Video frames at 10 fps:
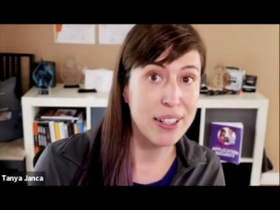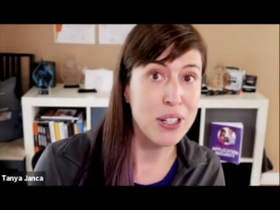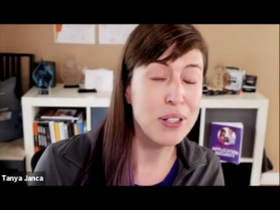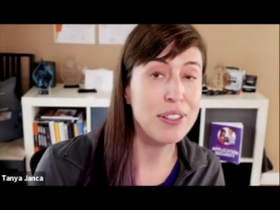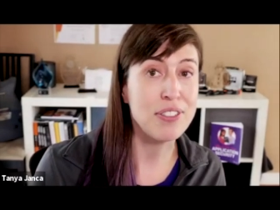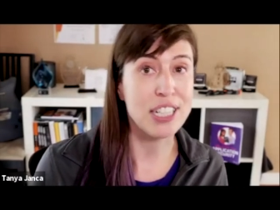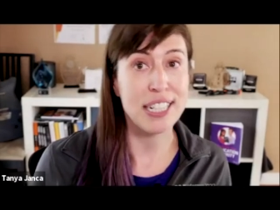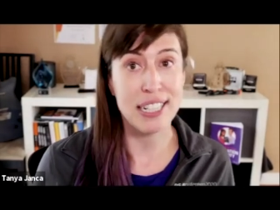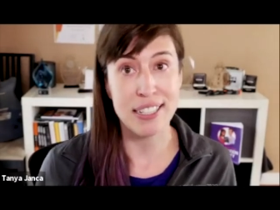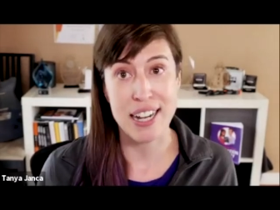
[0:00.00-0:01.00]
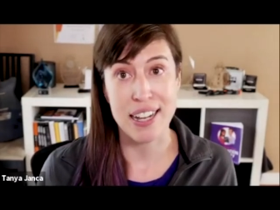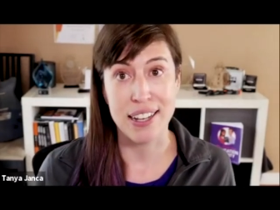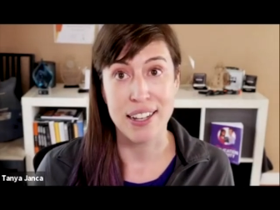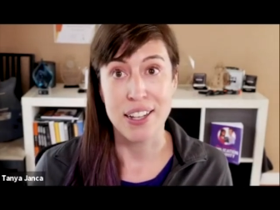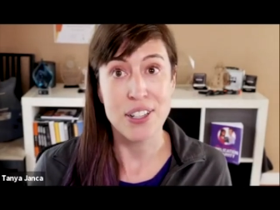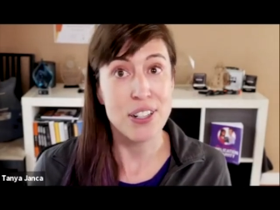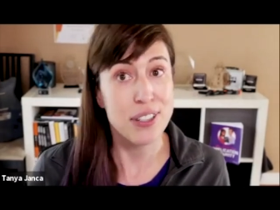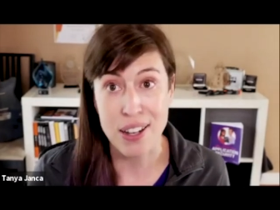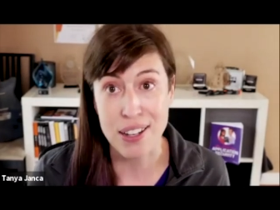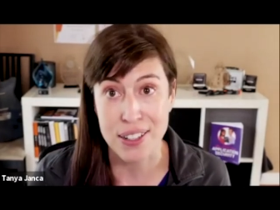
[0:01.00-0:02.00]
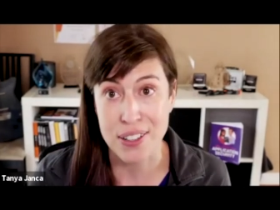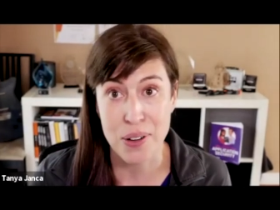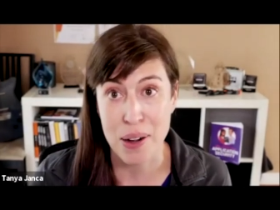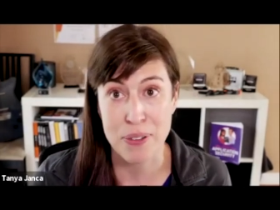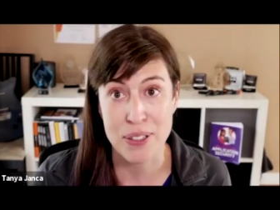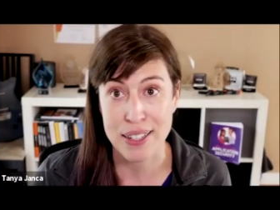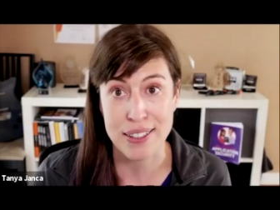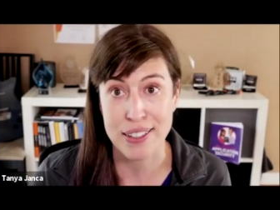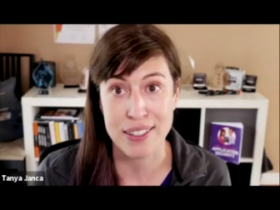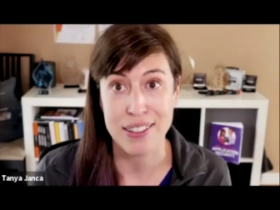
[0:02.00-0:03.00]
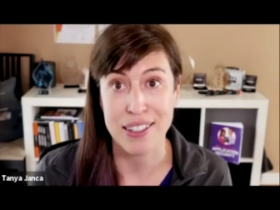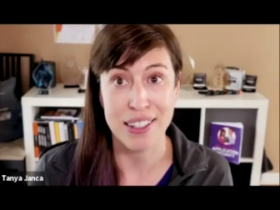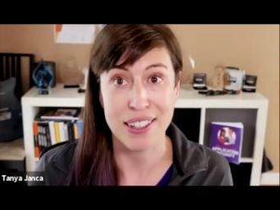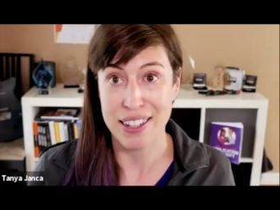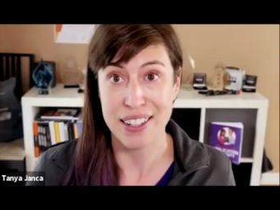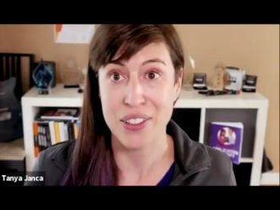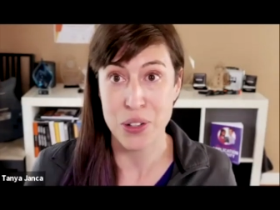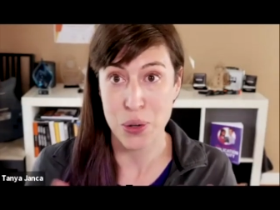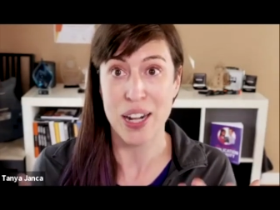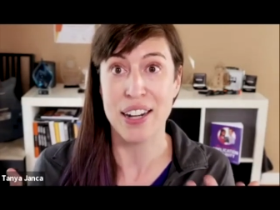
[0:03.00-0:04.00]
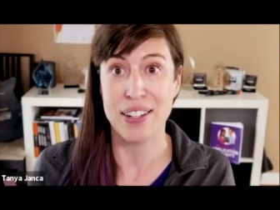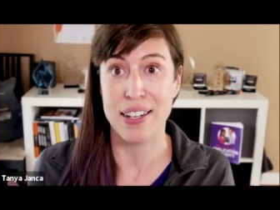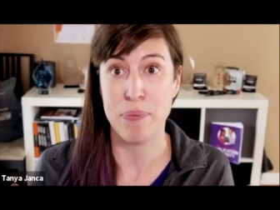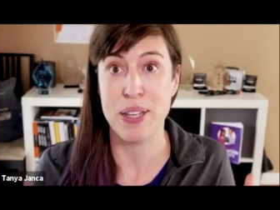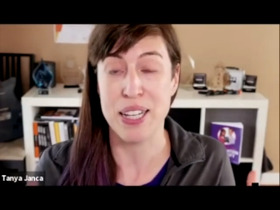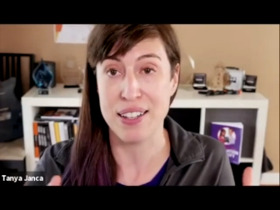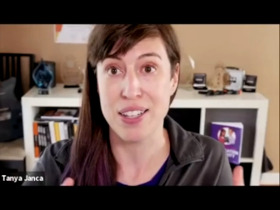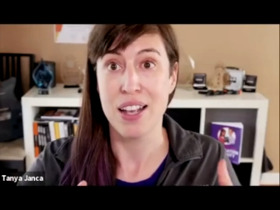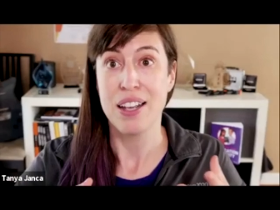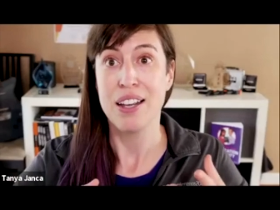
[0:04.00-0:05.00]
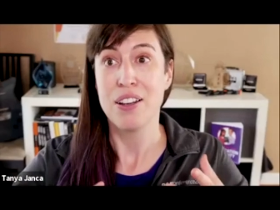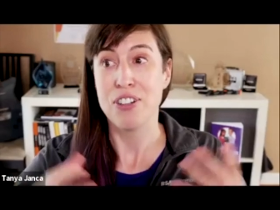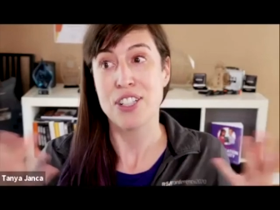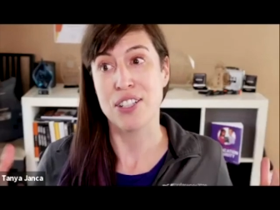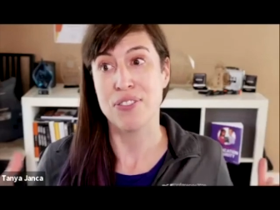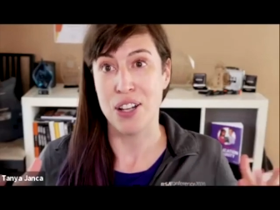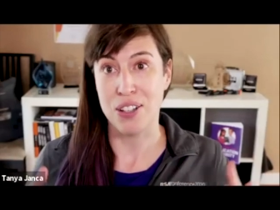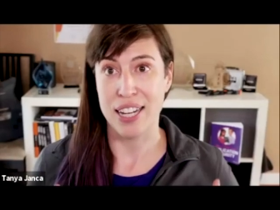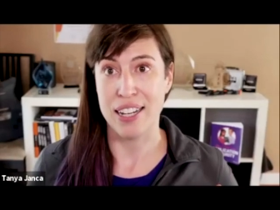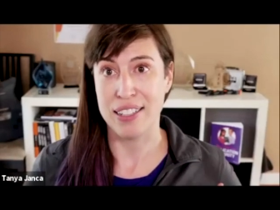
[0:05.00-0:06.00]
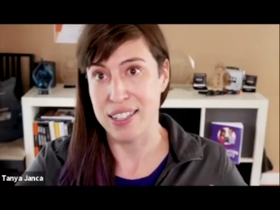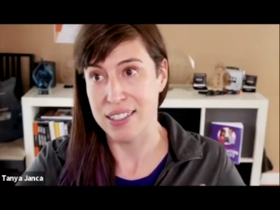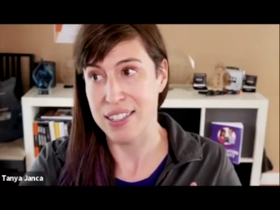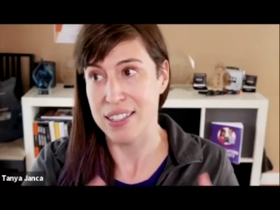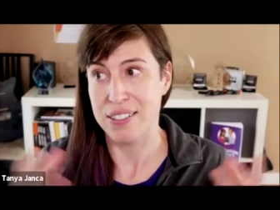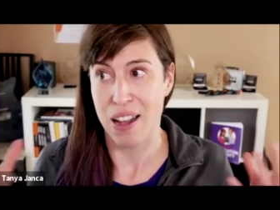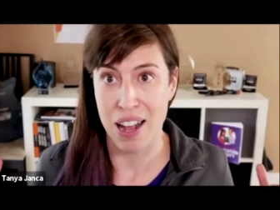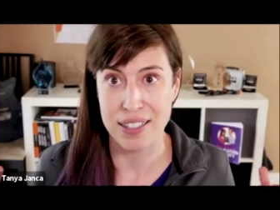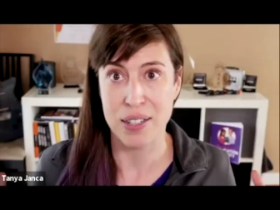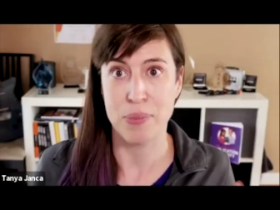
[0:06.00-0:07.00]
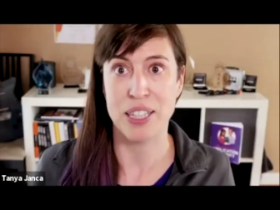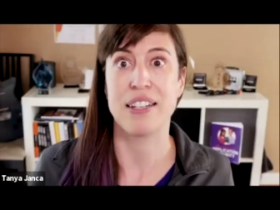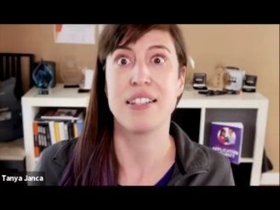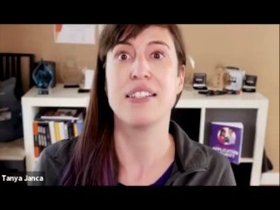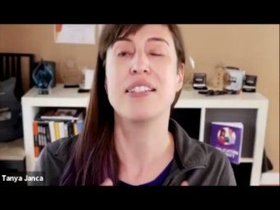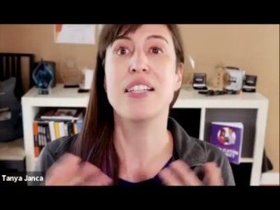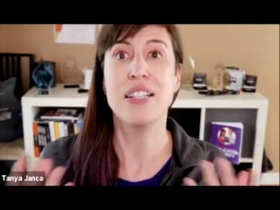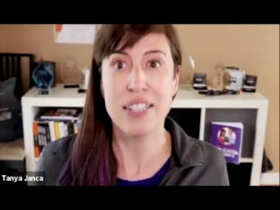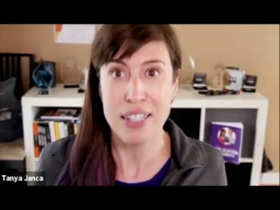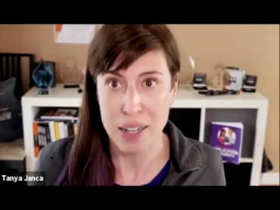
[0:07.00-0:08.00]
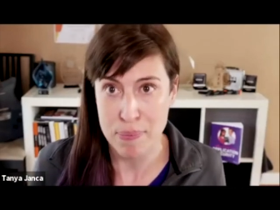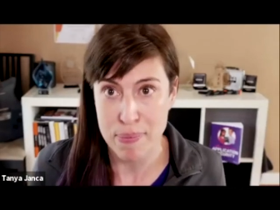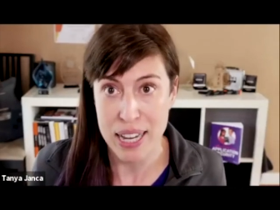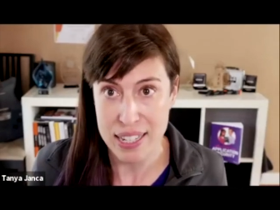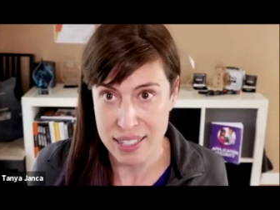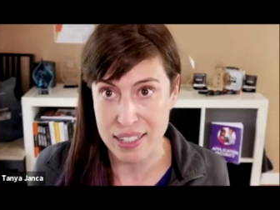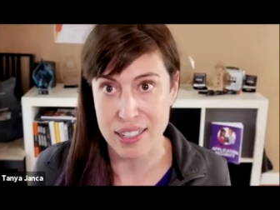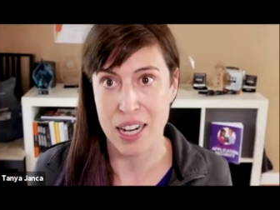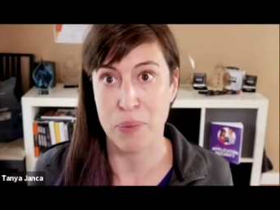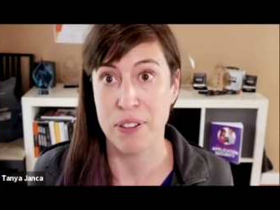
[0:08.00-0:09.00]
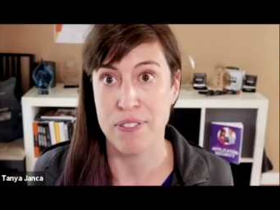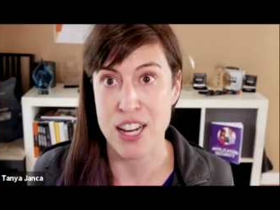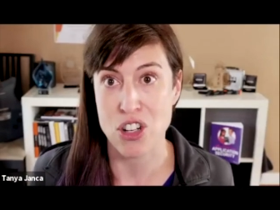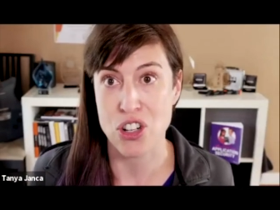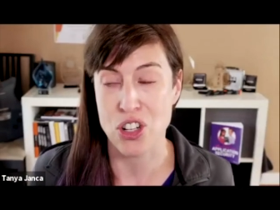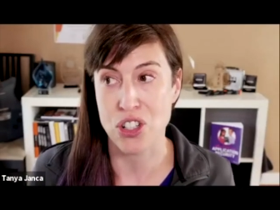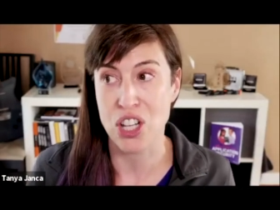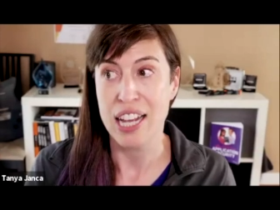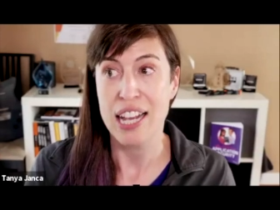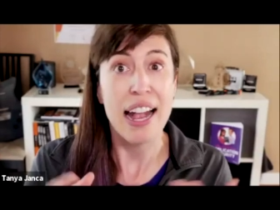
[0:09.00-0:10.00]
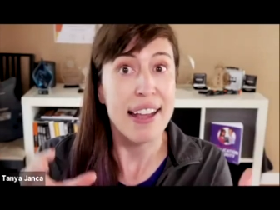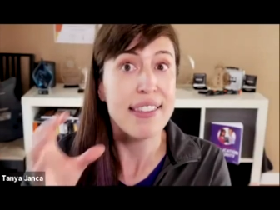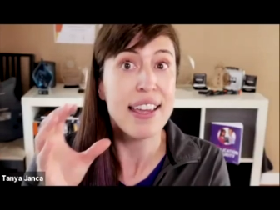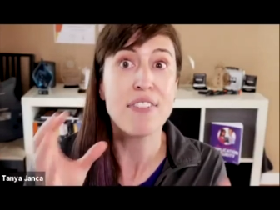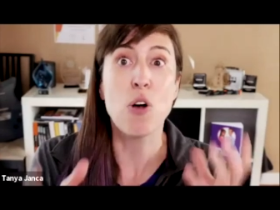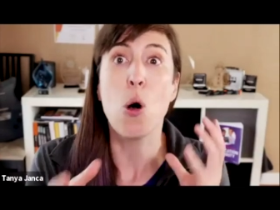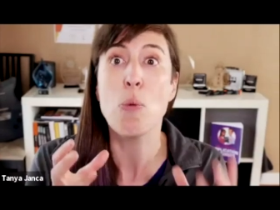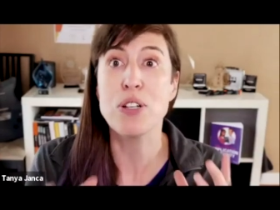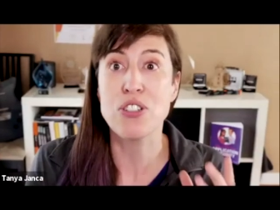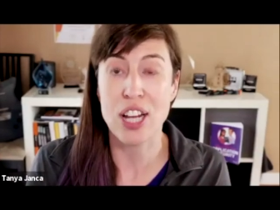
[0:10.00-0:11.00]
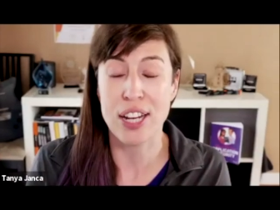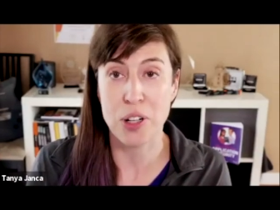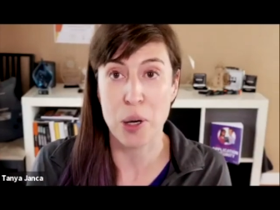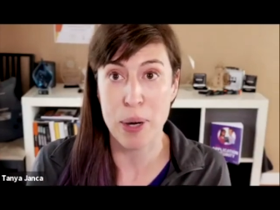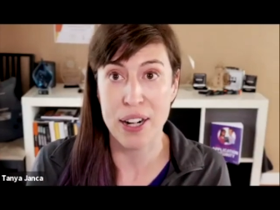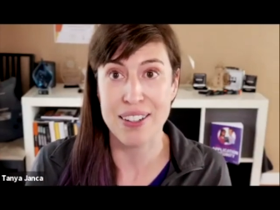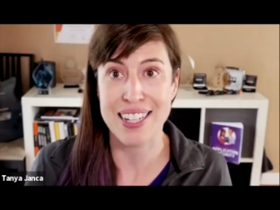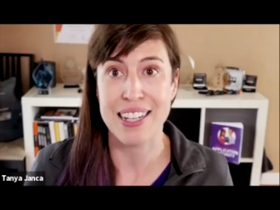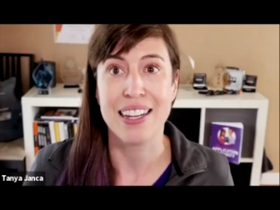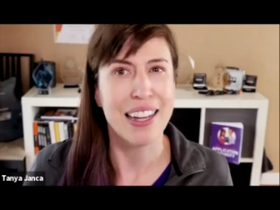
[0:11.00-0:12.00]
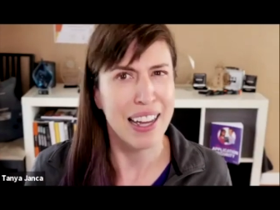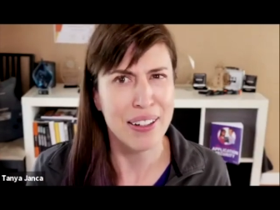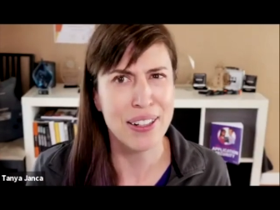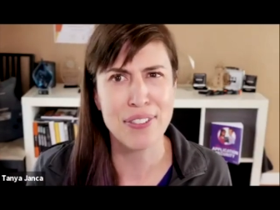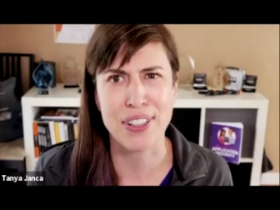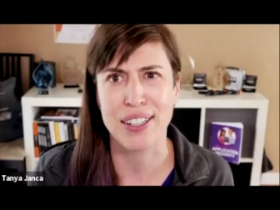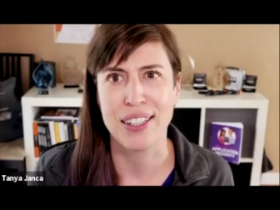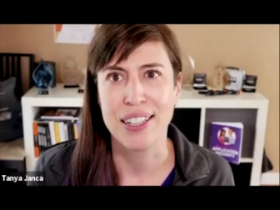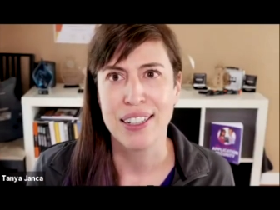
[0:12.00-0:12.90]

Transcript: who lives in india you're not underrepresented in your yeah. area because first of all, like India is awesome with like a zillion amazing tech professionals, and they have almost gender parity. However, yes.